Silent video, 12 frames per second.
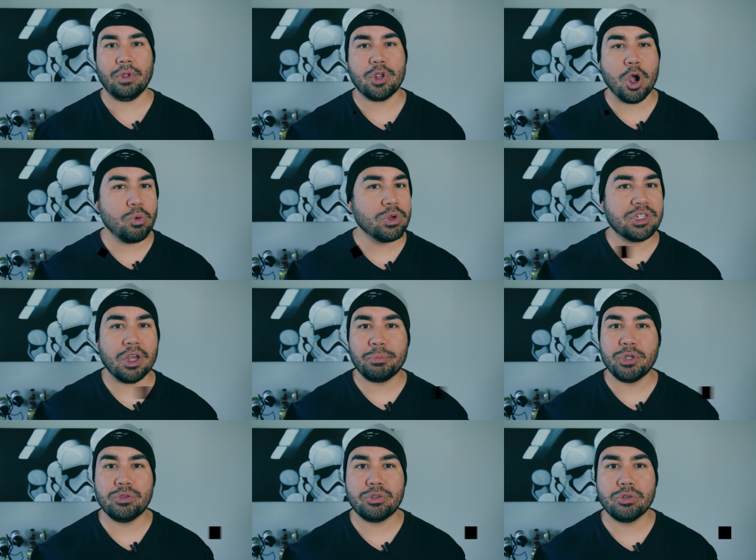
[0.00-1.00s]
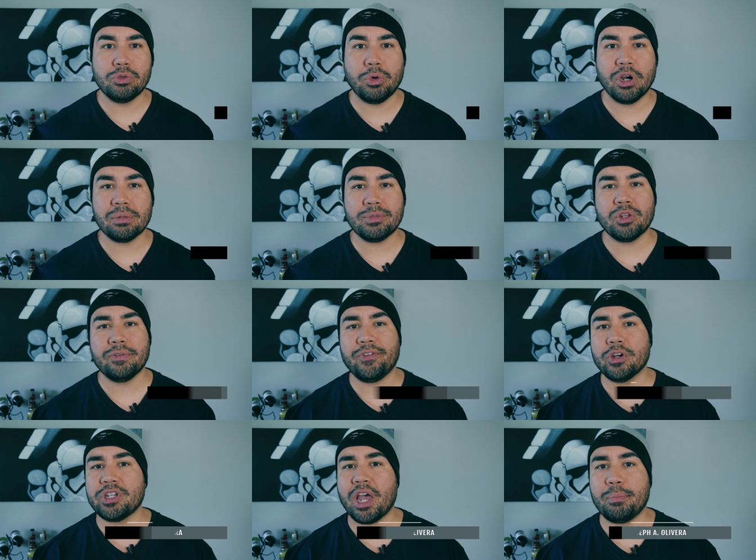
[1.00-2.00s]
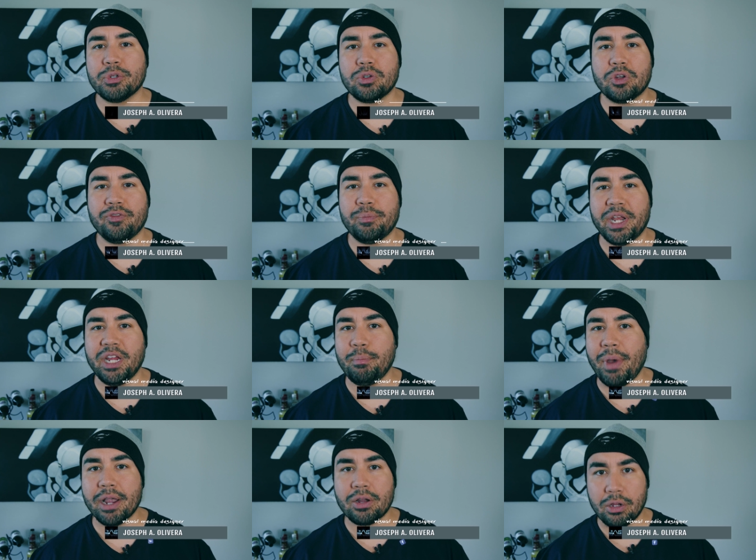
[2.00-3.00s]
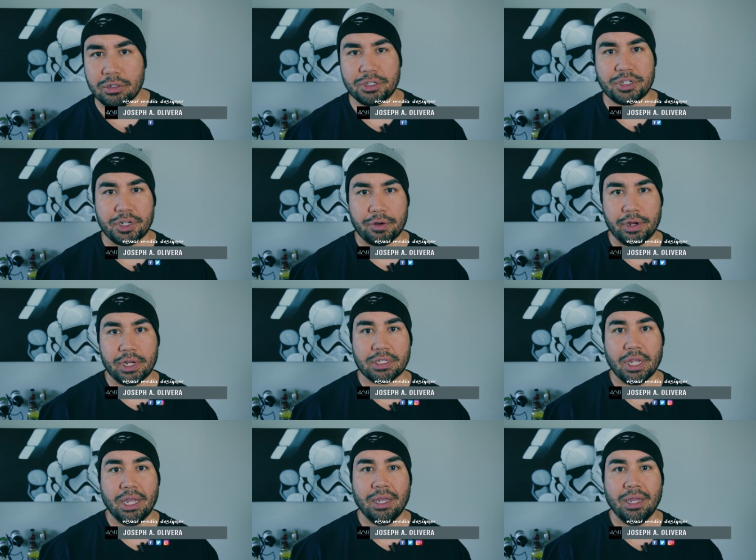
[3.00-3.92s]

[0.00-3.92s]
Yo, what's up YouTube? Welcome to the first episode of Many in My Color series.